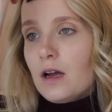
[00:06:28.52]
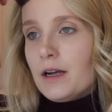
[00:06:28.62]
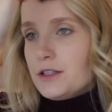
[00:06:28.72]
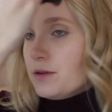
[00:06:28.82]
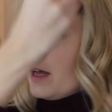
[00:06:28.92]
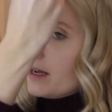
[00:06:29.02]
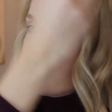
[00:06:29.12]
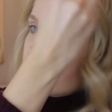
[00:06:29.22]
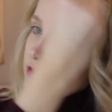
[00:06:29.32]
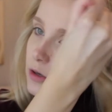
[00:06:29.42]
I do
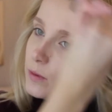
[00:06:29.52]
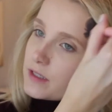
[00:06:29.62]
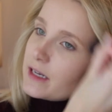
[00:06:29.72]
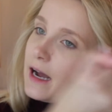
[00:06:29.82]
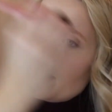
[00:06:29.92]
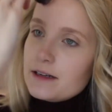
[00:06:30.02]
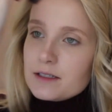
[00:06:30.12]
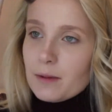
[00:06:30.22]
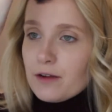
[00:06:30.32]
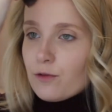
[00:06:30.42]
that. So once I add it
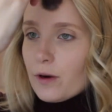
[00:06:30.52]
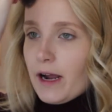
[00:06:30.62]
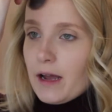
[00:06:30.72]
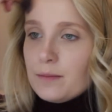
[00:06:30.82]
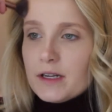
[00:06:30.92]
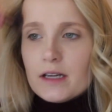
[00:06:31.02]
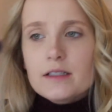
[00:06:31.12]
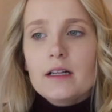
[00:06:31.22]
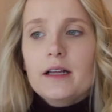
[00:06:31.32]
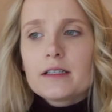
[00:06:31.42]
to my forehead,
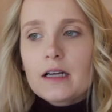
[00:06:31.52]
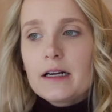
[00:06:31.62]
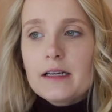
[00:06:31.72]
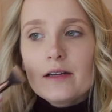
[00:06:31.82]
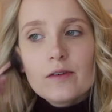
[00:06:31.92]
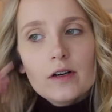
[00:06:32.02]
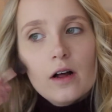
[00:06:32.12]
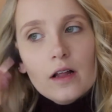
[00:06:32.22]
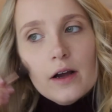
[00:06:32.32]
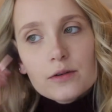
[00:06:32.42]
because I like to kind of even it
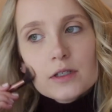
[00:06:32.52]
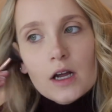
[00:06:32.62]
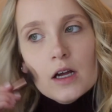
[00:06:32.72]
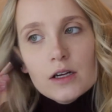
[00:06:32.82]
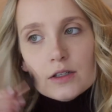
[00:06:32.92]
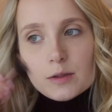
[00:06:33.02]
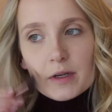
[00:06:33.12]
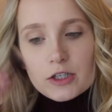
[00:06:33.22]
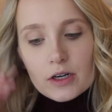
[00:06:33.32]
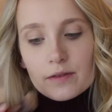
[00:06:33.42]
all out, just
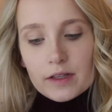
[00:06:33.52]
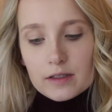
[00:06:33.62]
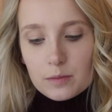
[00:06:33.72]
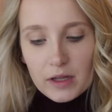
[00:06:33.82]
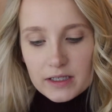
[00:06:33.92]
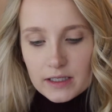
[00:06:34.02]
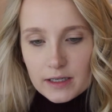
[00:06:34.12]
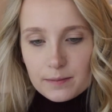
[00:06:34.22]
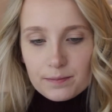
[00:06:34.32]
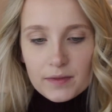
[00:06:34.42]
make sure everything's
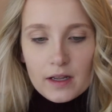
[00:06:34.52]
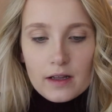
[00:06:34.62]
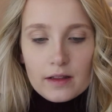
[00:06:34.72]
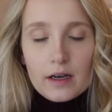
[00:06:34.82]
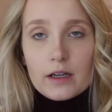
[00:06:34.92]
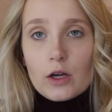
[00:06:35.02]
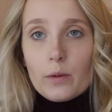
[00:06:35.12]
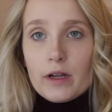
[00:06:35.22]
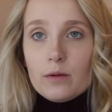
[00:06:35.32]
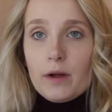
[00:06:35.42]
blended. Then I
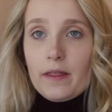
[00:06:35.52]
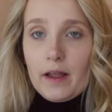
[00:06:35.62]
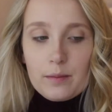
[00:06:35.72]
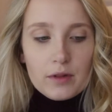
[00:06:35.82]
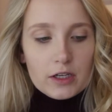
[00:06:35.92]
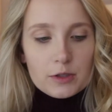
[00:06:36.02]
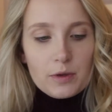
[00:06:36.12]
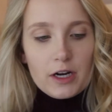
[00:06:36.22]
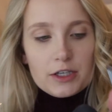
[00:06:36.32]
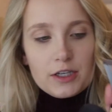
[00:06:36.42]
go in with a blush
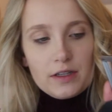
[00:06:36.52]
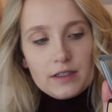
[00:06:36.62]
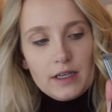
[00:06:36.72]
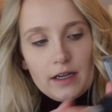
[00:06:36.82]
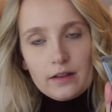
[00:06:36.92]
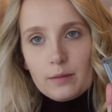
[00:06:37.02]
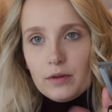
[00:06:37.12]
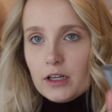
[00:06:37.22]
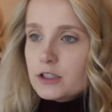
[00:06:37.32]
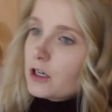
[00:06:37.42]
brush and then take the
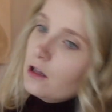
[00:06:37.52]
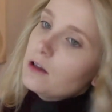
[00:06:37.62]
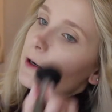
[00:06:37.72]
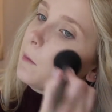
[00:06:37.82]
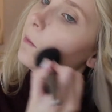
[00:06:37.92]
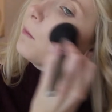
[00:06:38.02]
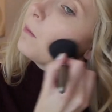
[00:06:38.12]
blush color,